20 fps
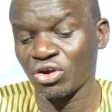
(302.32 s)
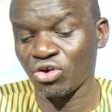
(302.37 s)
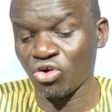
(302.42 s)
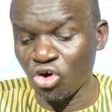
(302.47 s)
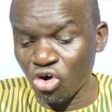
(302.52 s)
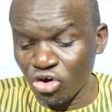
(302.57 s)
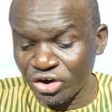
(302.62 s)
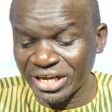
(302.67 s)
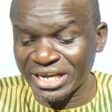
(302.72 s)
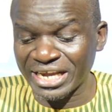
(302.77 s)

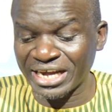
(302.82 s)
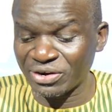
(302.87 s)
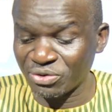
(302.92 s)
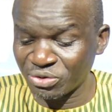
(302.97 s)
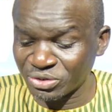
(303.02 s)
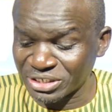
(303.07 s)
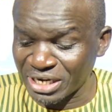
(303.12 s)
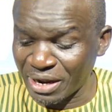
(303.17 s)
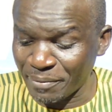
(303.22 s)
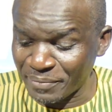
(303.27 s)
God
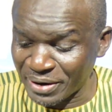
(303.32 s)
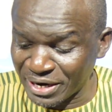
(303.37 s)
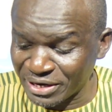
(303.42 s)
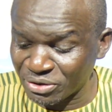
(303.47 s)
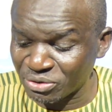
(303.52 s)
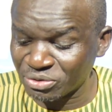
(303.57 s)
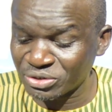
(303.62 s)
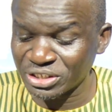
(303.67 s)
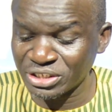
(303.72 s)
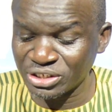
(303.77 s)
cannot
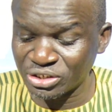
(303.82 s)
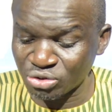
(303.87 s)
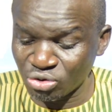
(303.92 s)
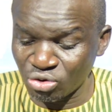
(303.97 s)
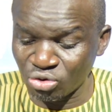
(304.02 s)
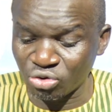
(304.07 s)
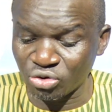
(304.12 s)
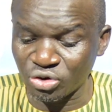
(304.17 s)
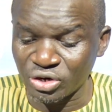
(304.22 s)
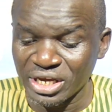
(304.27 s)
abandon his
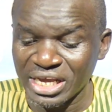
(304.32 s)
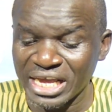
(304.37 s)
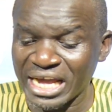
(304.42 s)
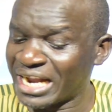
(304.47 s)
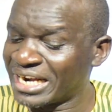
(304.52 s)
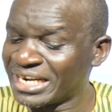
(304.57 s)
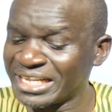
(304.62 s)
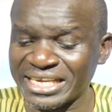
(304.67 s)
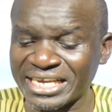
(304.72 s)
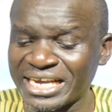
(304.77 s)
own, Amen.
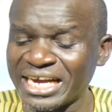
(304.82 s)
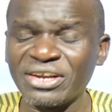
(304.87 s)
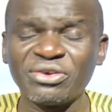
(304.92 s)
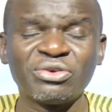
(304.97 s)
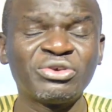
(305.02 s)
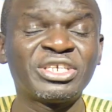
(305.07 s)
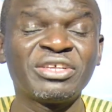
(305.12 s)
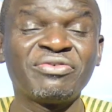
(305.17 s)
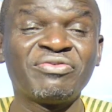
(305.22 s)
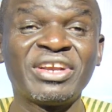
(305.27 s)
and he
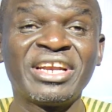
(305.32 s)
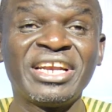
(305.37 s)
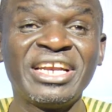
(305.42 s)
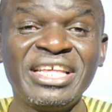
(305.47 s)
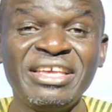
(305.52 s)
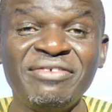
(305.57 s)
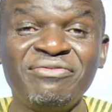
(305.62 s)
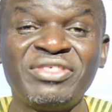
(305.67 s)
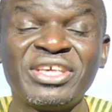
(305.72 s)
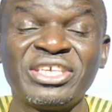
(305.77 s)
cannot even
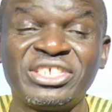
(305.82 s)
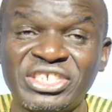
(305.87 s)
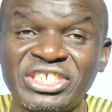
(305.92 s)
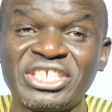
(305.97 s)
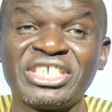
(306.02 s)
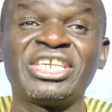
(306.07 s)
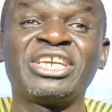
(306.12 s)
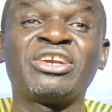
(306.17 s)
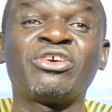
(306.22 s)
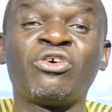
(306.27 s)
leave the
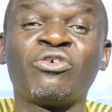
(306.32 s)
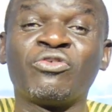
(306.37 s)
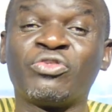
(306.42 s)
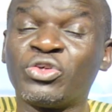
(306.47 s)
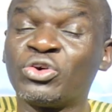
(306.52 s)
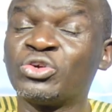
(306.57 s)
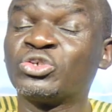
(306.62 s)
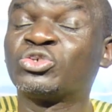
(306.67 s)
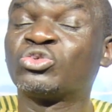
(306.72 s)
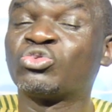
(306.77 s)
children of
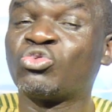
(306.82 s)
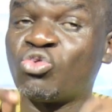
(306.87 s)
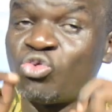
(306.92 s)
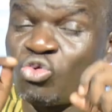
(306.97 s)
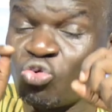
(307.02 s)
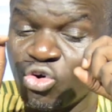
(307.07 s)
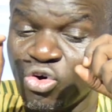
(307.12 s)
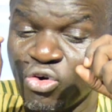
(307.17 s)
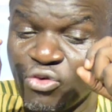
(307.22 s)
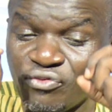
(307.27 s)
those
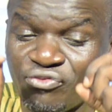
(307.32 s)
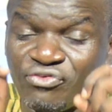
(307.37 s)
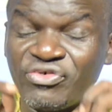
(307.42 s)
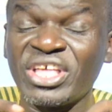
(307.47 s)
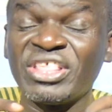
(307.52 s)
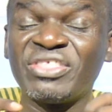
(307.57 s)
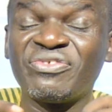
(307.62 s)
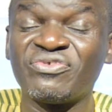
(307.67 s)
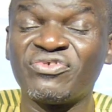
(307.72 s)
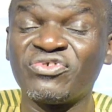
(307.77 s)
who
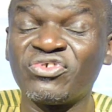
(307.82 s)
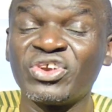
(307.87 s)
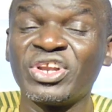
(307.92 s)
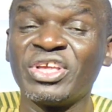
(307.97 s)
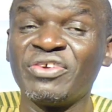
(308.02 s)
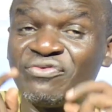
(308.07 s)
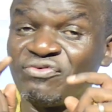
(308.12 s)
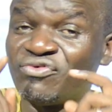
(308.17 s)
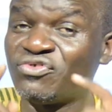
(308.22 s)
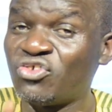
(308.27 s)

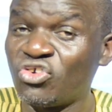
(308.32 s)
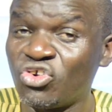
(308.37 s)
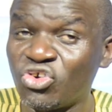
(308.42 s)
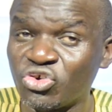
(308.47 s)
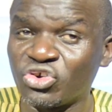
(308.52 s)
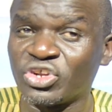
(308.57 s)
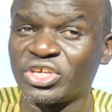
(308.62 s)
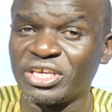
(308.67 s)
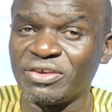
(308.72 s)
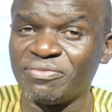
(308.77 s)
faithfully
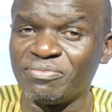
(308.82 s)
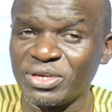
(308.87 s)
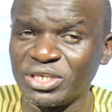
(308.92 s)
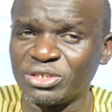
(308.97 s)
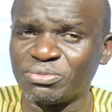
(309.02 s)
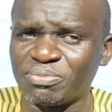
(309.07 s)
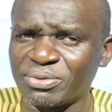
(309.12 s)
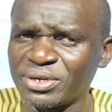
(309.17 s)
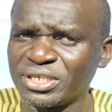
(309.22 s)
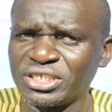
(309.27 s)
followed him,
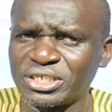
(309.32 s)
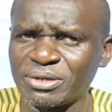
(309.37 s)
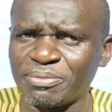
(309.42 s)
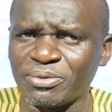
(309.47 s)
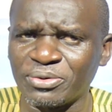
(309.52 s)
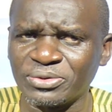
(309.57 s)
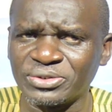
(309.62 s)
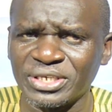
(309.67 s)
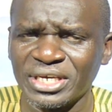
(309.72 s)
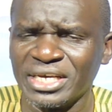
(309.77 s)
his
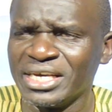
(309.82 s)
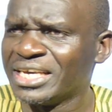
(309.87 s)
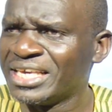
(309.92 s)
principles.